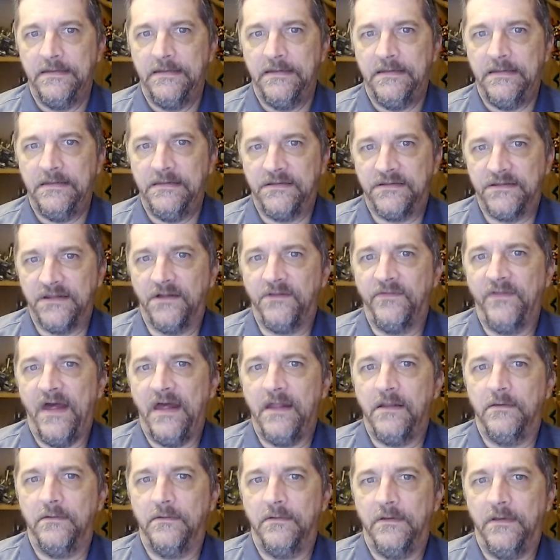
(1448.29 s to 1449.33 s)
and sell that
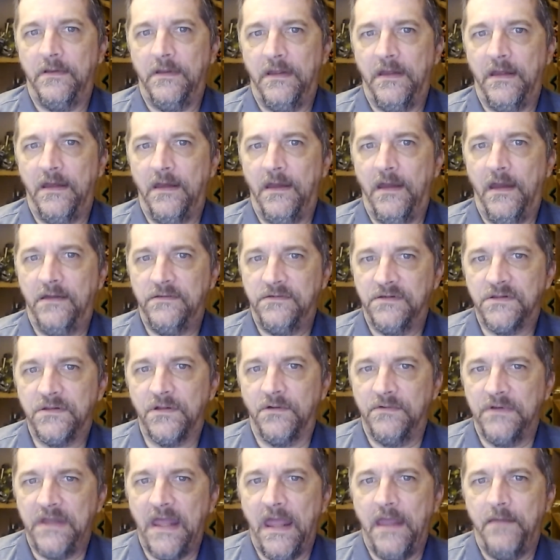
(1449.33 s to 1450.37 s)
as its own
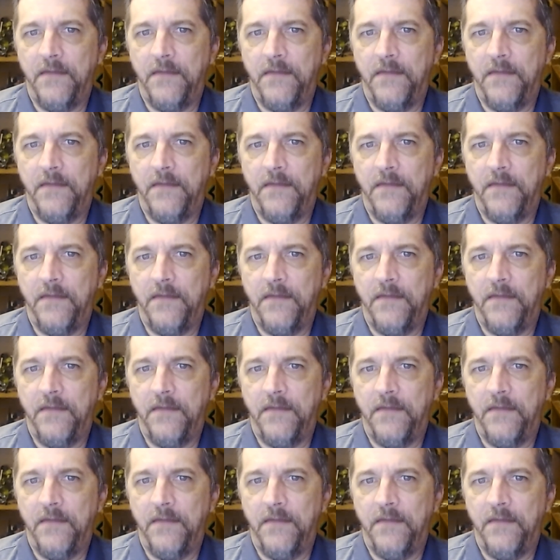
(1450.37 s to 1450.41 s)
game.